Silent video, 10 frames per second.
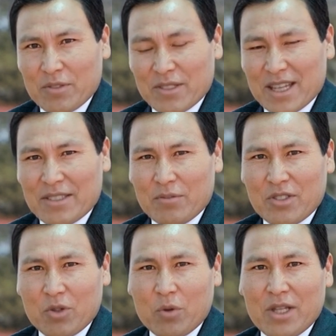the
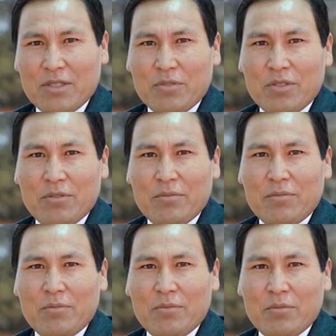individual level.
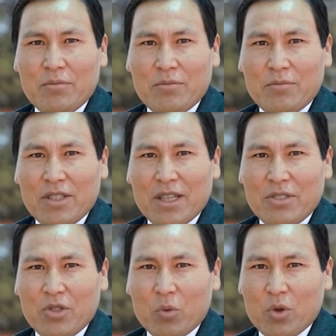
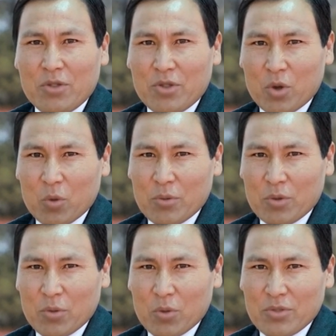In this work, we
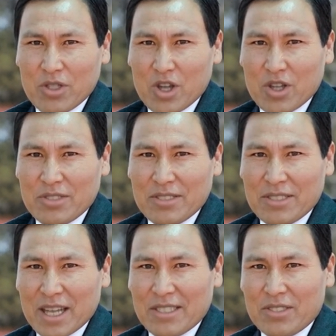proposed a
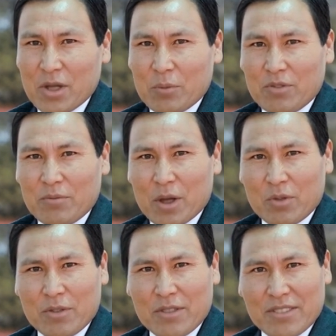causal enhanced uplift
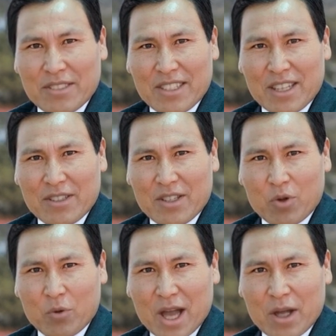model,
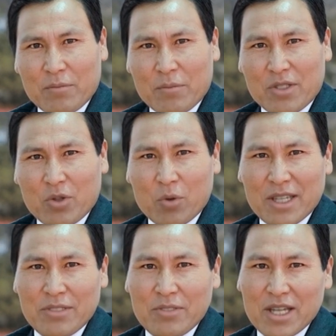CEUM, to
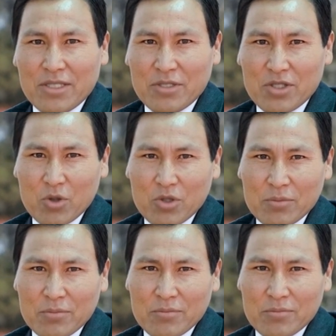alleviate the
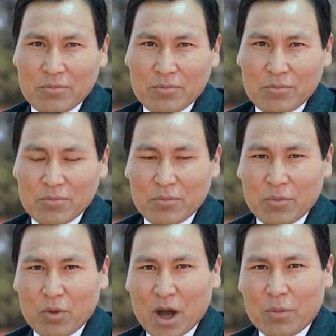general
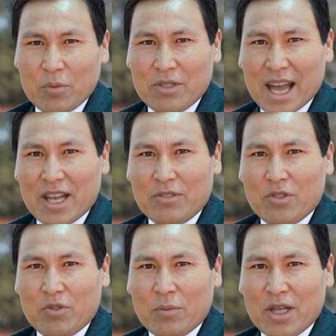problem of lack of
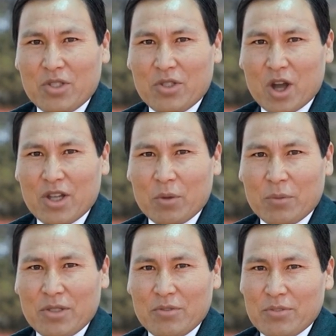information on
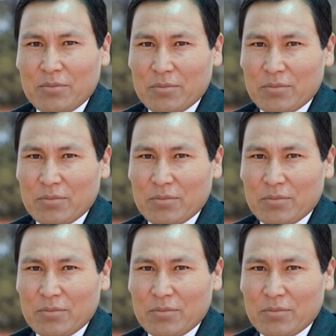uplift.